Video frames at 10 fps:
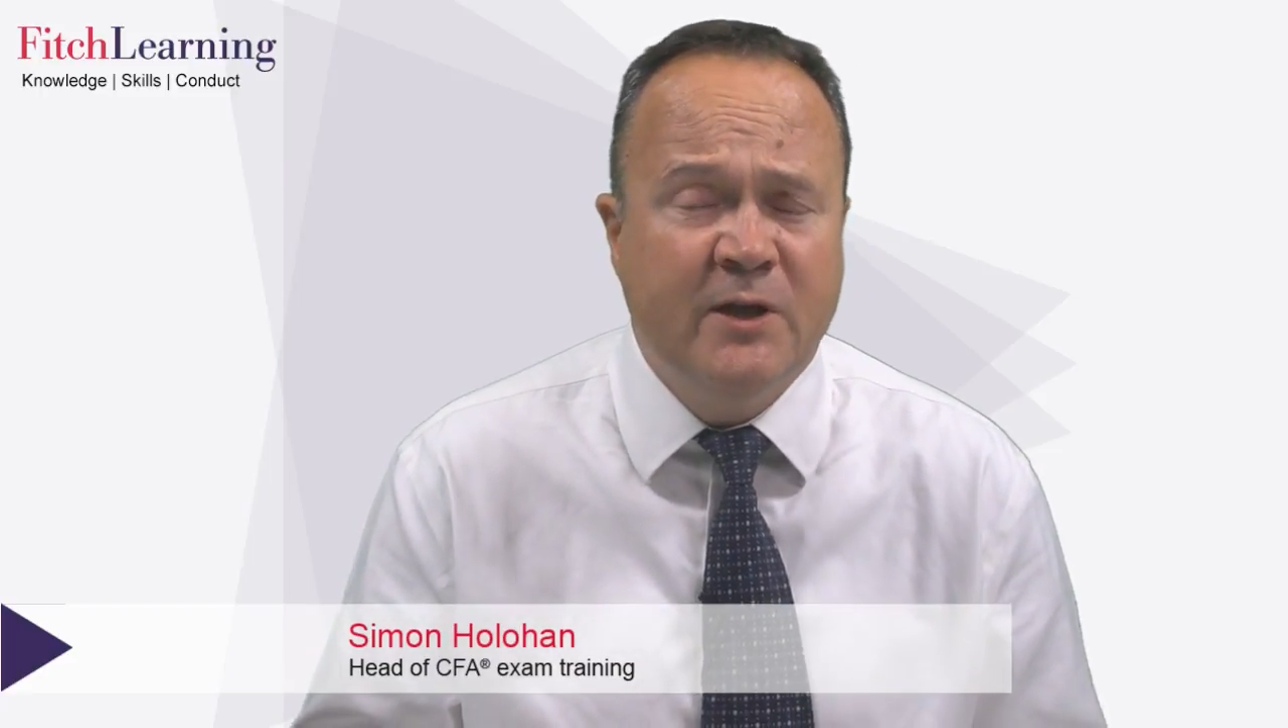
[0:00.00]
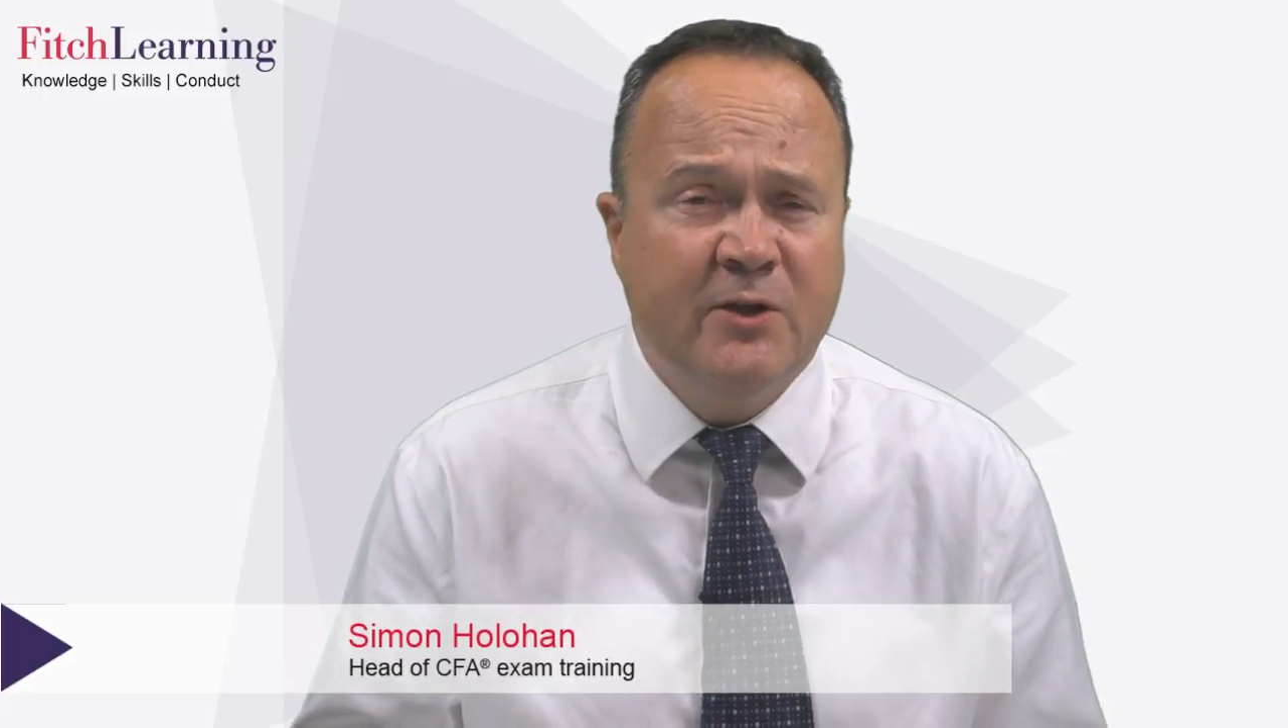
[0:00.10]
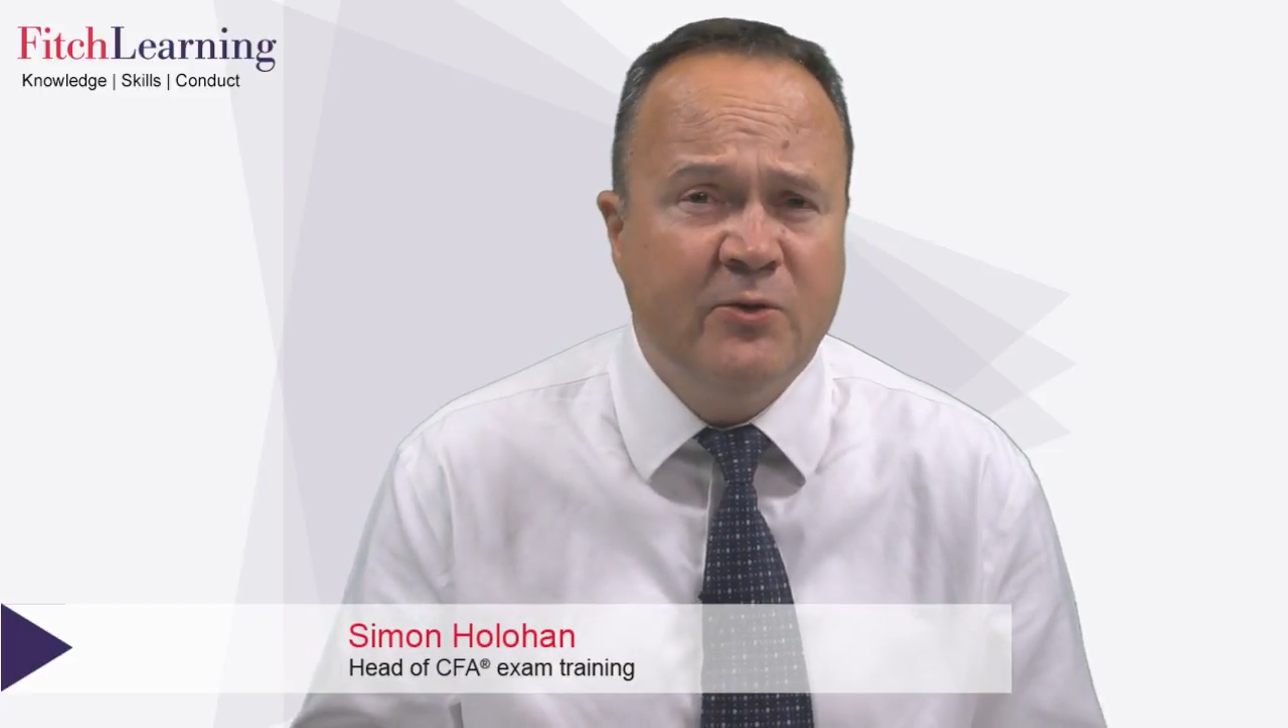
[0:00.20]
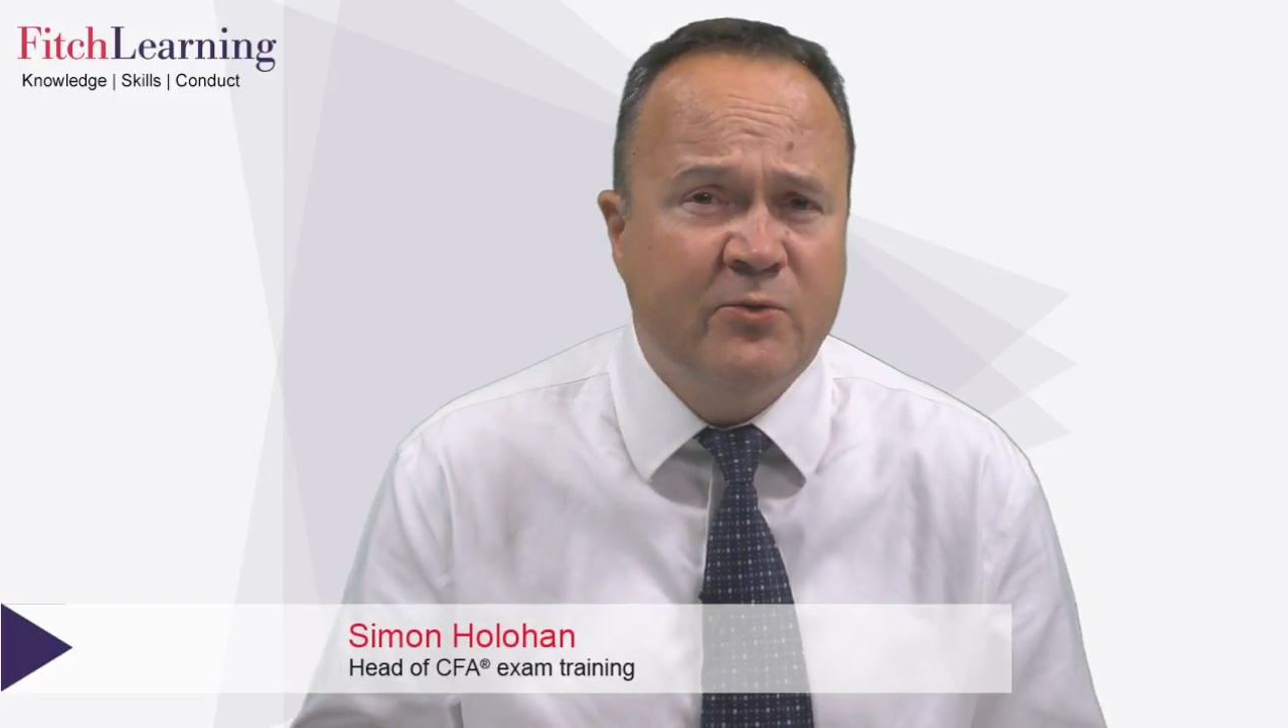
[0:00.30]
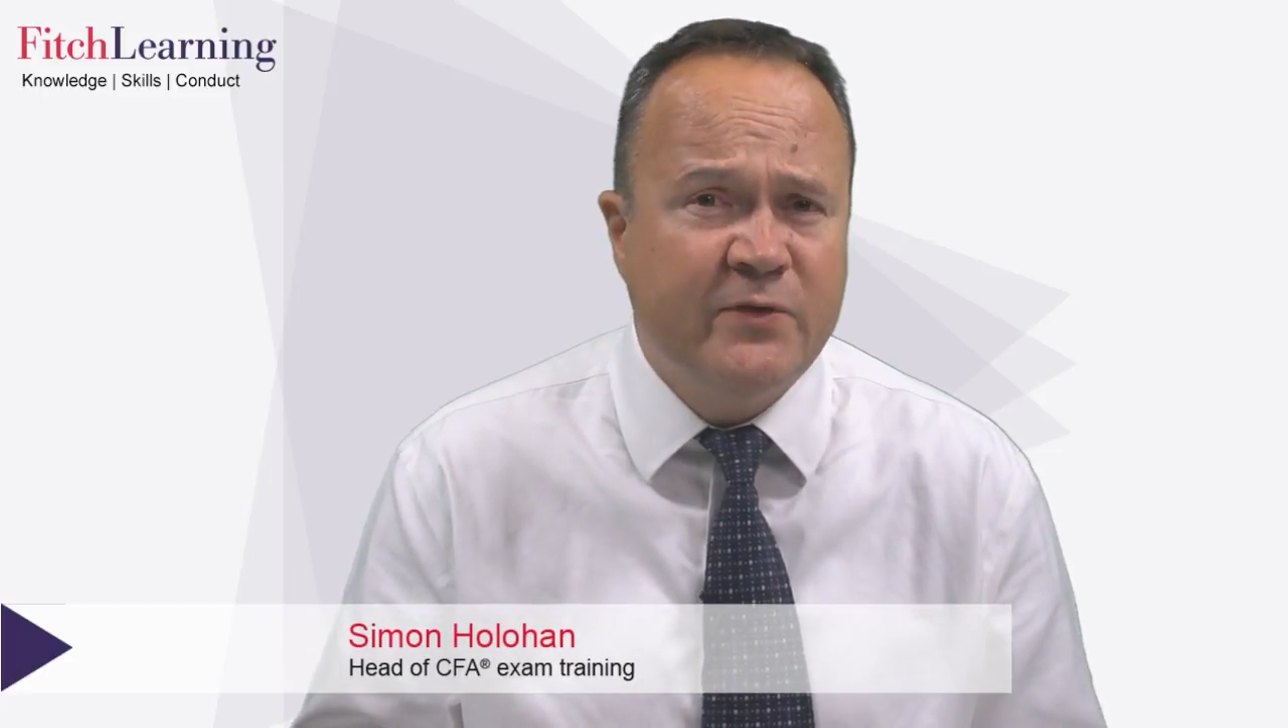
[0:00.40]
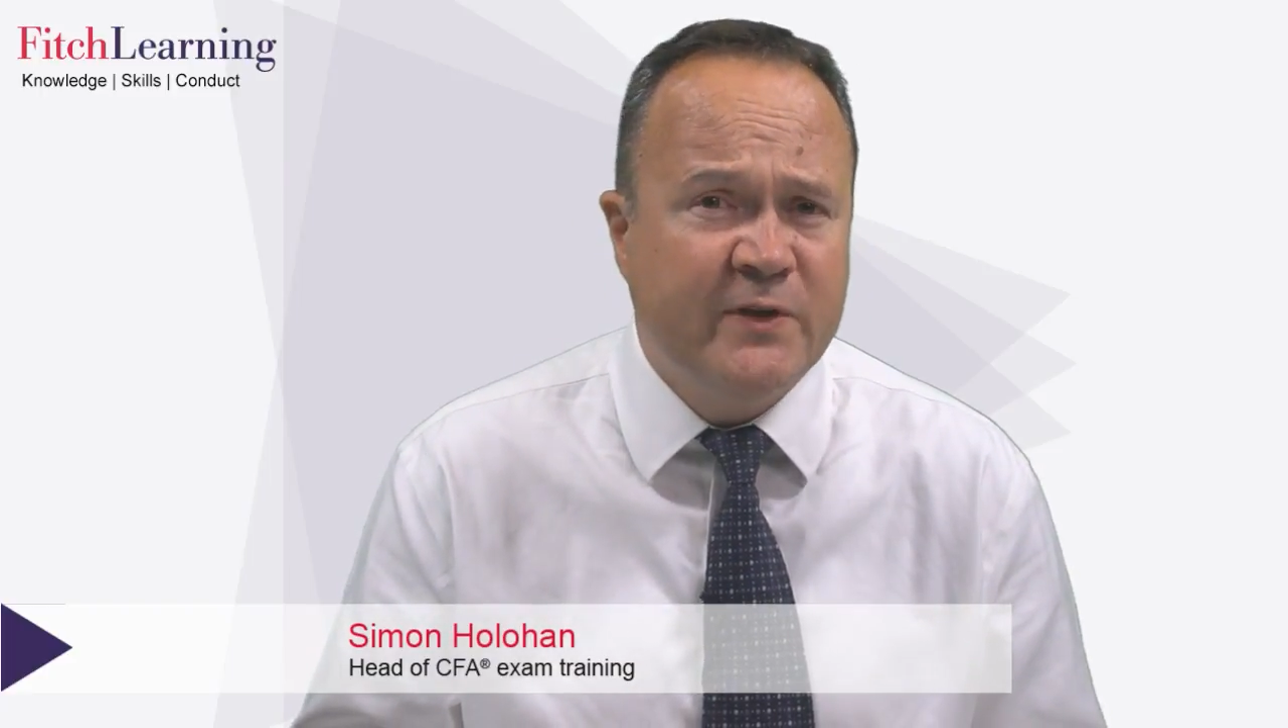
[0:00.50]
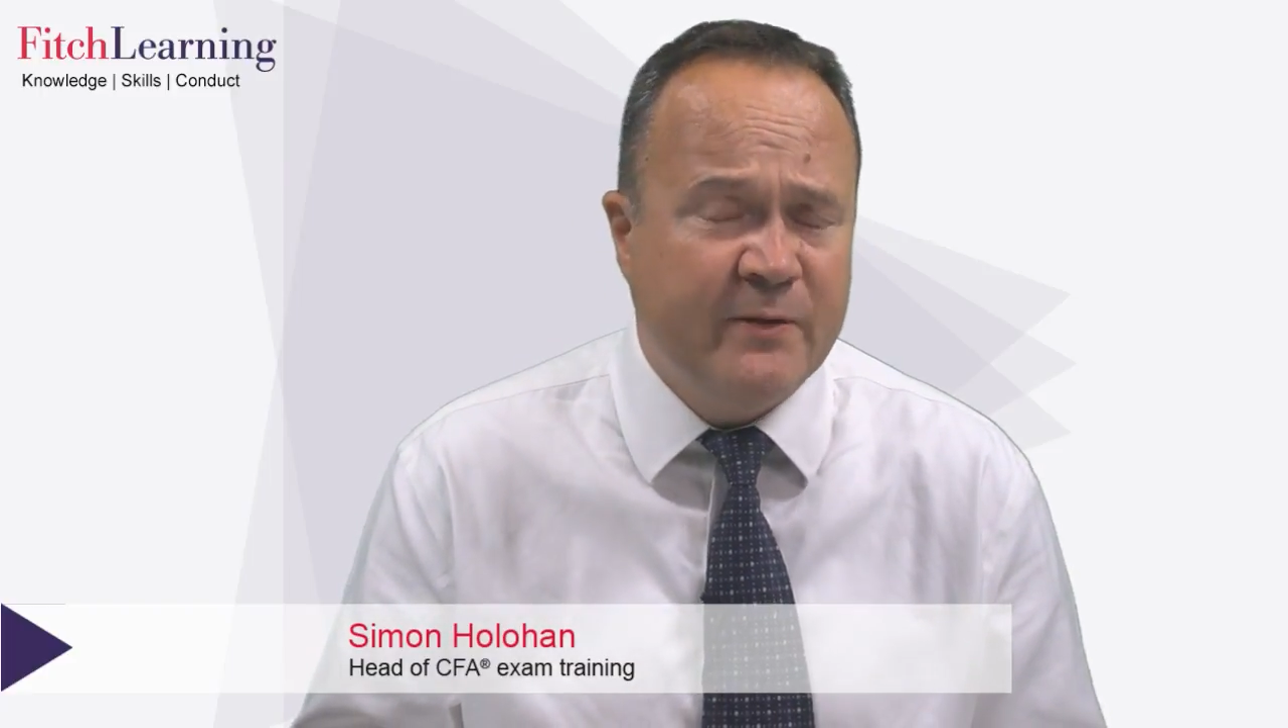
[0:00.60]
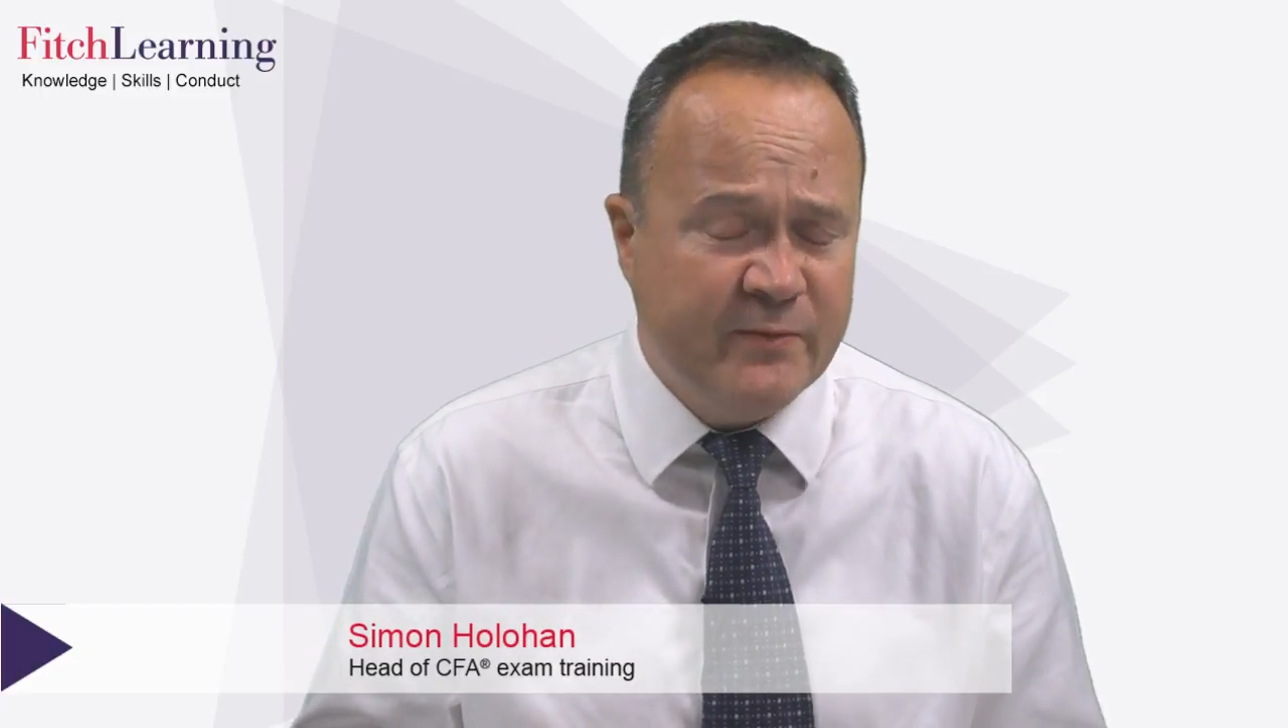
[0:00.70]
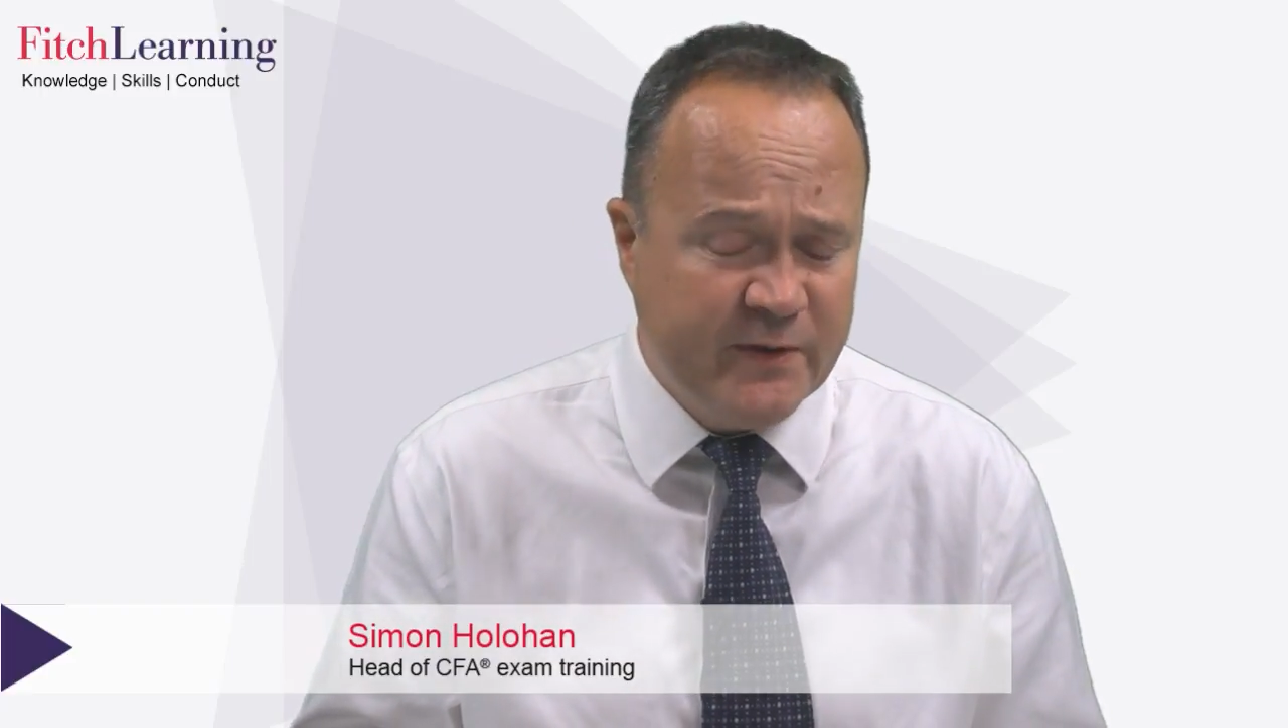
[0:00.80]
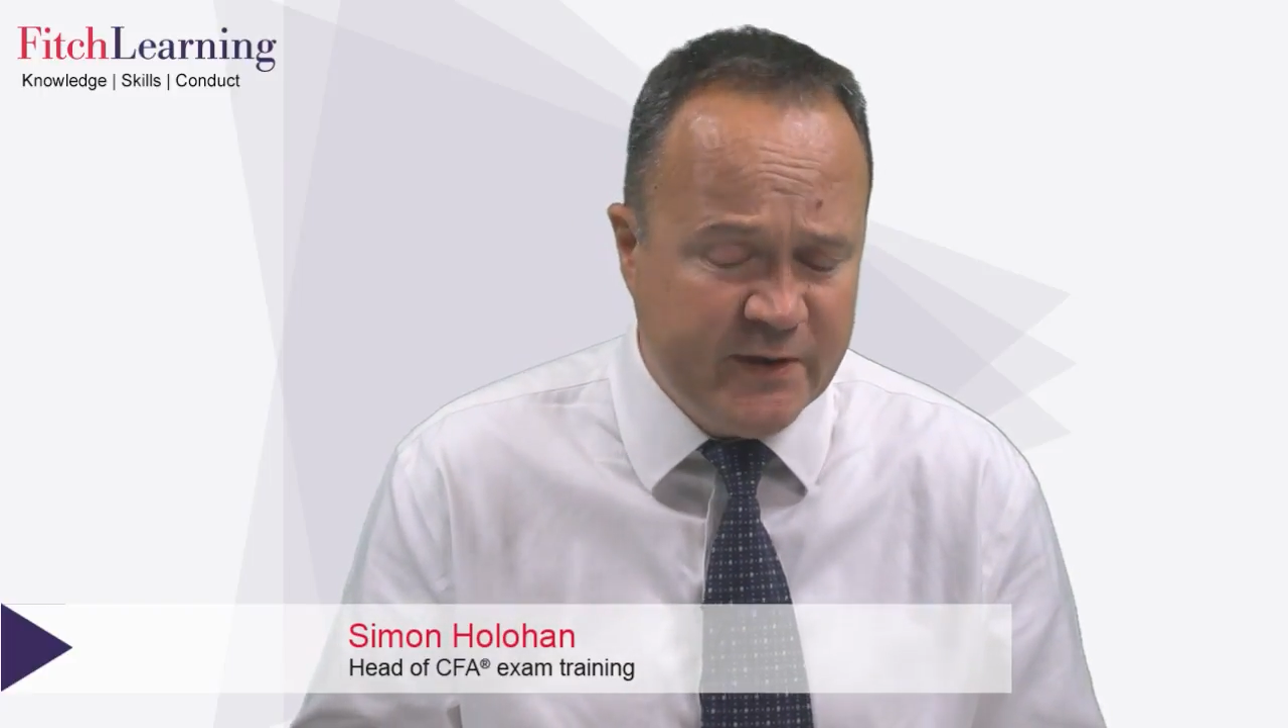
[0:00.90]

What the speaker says: called Seven